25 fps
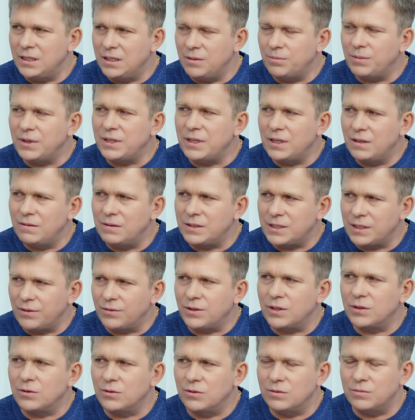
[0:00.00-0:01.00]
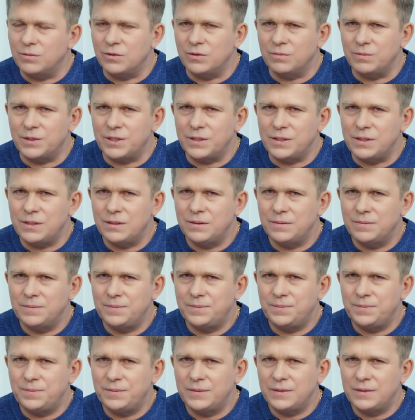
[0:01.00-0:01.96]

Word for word: if they came in that image.